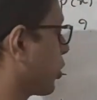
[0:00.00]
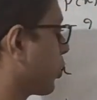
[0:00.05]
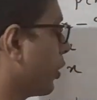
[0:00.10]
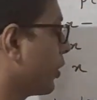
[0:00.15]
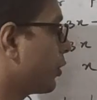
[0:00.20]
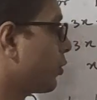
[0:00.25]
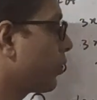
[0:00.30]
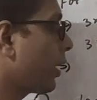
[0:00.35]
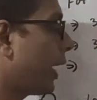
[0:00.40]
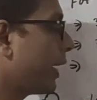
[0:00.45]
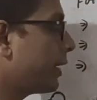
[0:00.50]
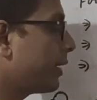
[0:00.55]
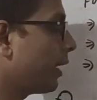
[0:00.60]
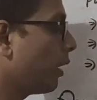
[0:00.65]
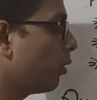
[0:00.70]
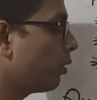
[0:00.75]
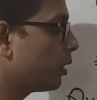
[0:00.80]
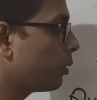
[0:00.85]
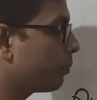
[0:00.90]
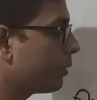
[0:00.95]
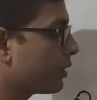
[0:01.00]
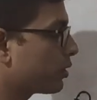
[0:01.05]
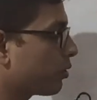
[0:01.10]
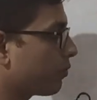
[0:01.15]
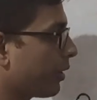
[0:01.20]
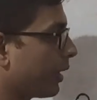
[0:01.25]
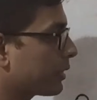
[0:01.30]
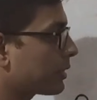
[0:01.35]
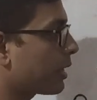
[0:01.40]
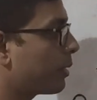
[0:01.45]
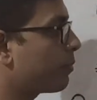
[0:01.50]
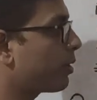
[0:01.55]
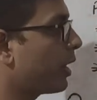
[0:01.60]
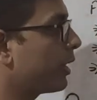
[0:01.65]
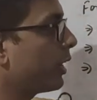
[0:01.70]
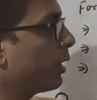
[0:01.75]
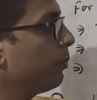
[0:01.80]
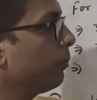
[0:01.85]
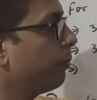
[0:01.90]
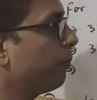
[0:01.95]
going to write now. In place of x I am
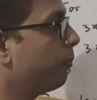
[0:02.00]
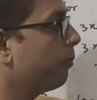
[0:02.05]
writing